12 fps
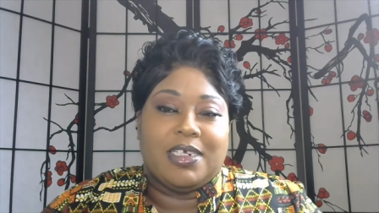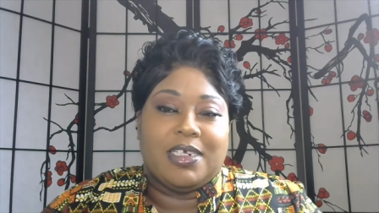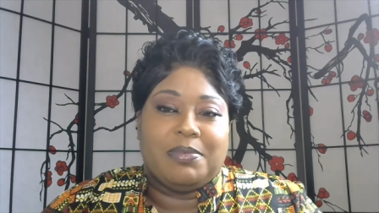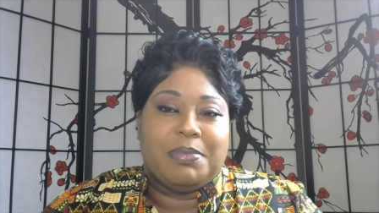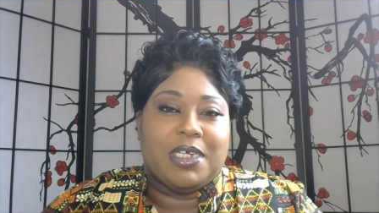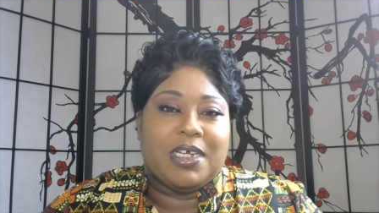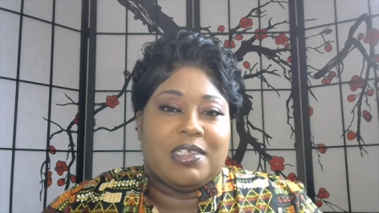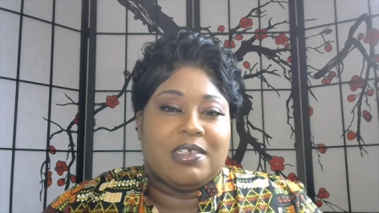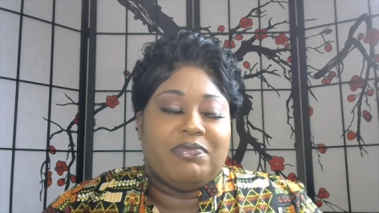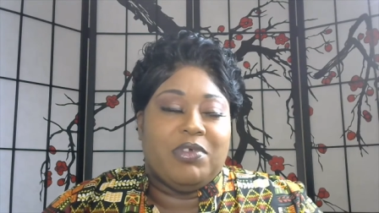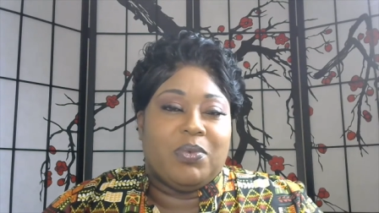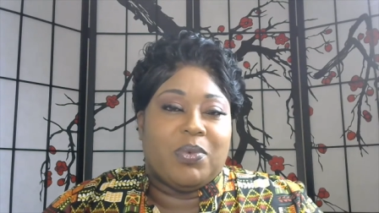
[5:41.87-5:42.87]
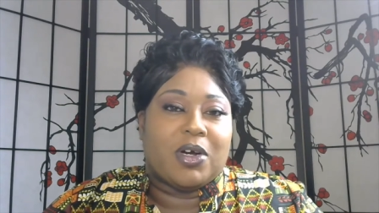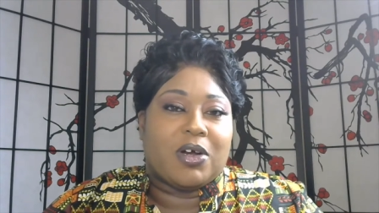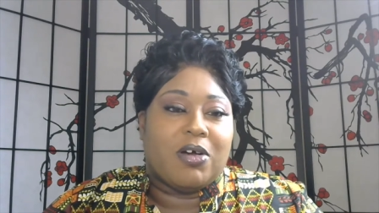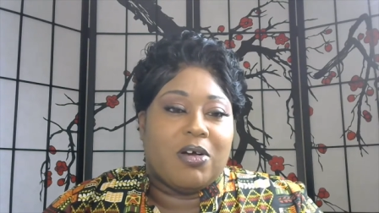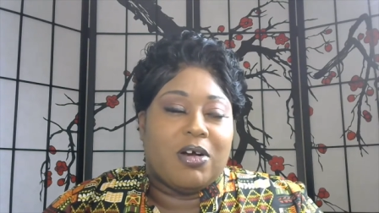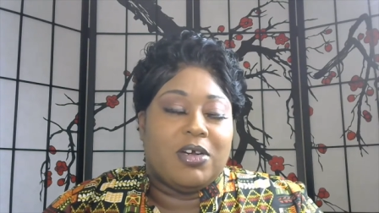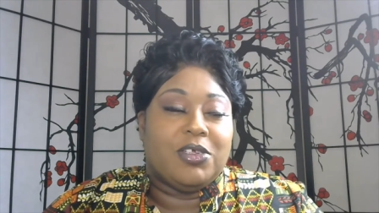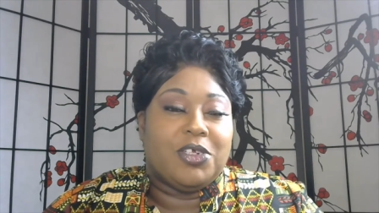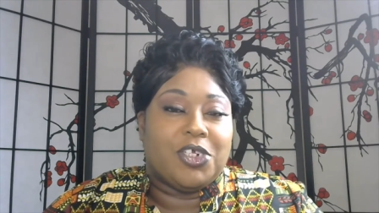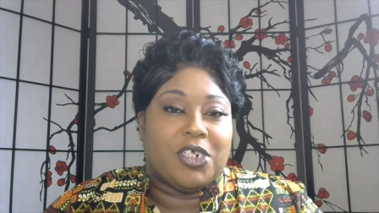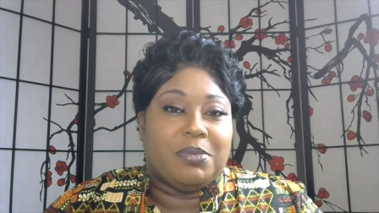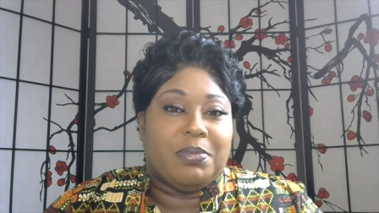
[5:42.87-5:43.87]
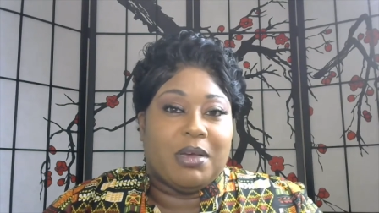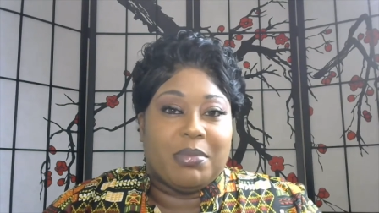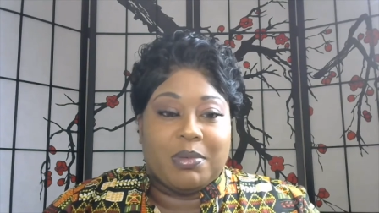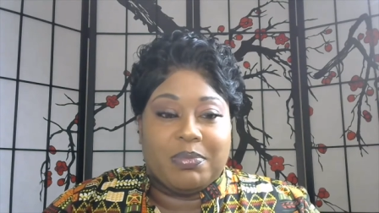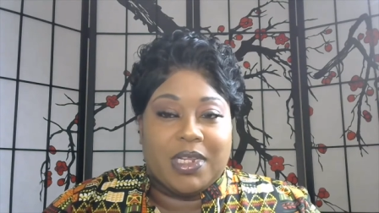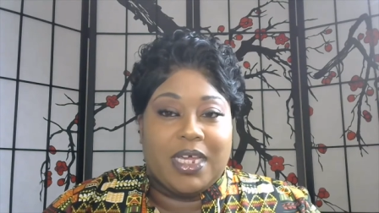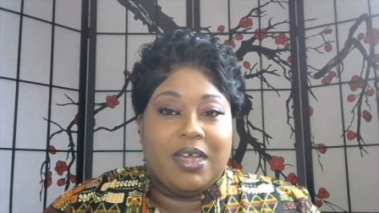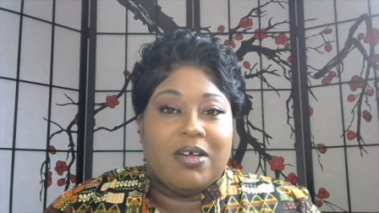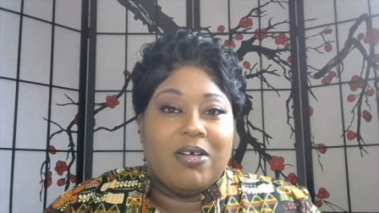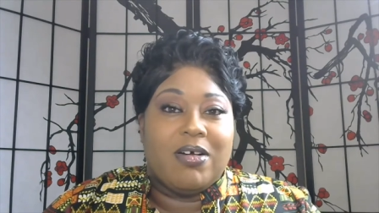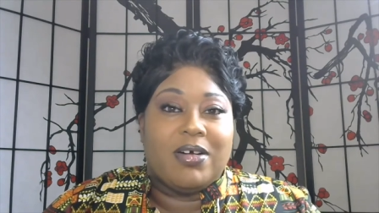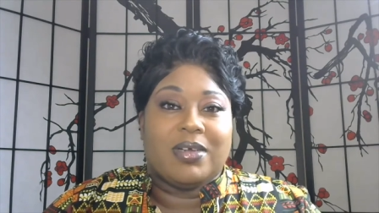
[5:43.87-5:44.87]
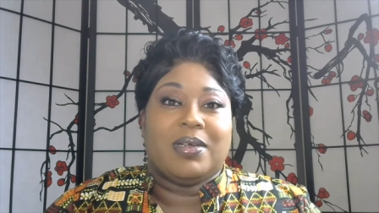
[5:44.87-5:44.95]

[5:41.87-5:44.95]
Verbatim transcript: Just because if you work hard, you should be able to play hard.